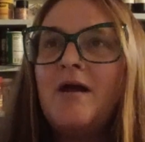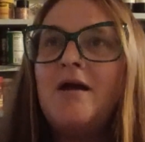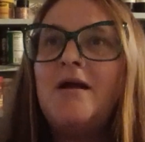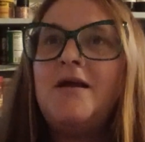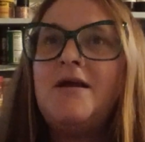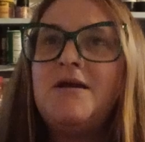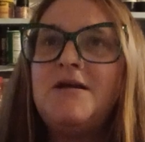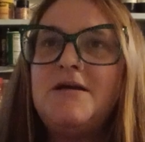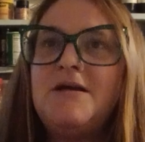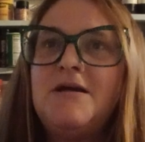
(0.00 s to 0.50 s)

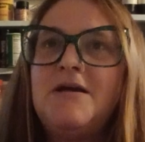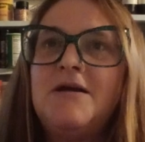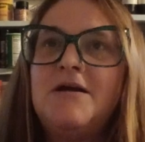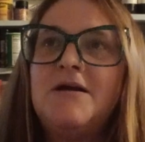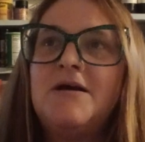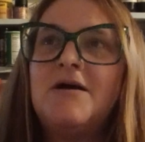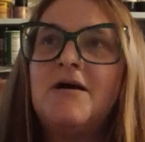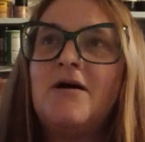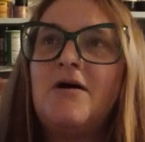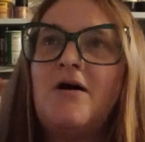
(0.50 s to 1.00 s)

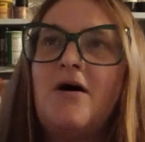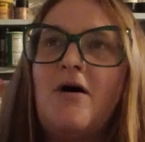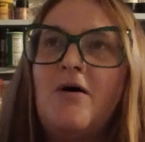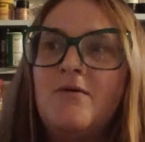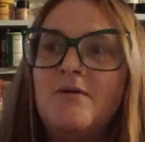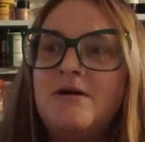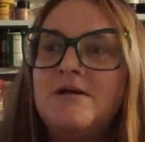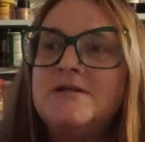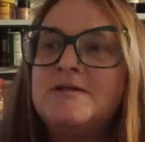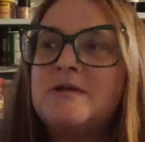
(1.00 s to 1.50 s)
He
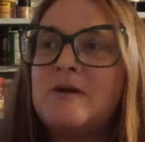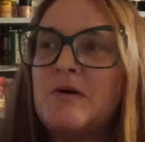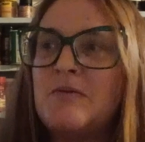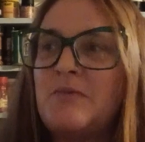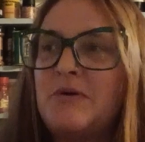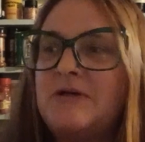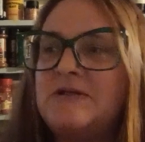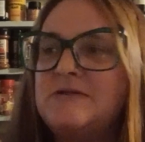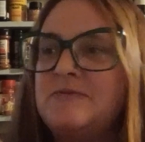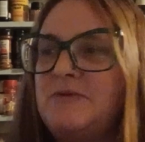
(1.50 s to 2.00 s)
always
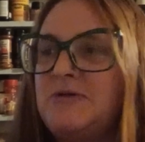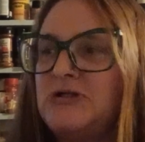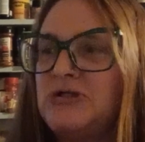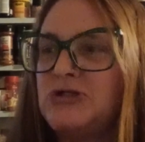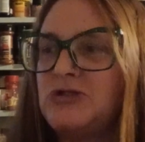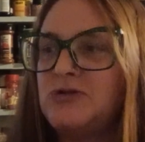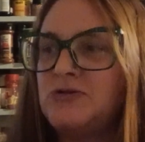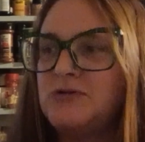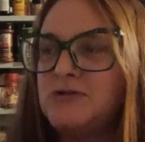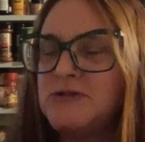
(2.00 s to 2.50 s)
brings me
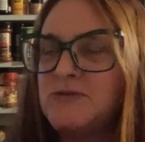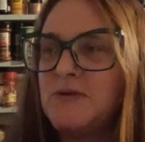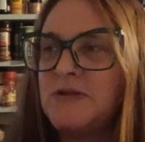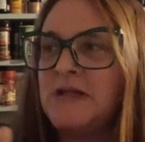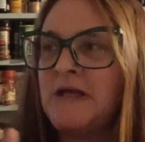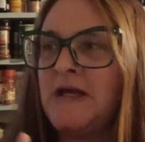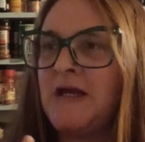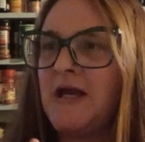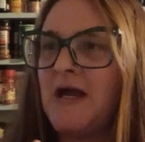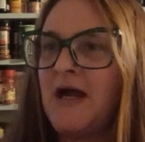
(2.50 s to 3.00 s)
shoes with
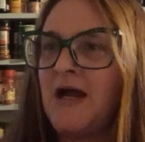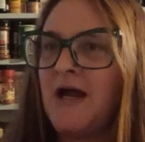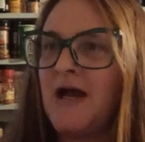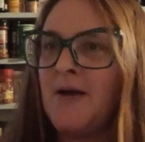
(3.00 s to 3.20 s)
like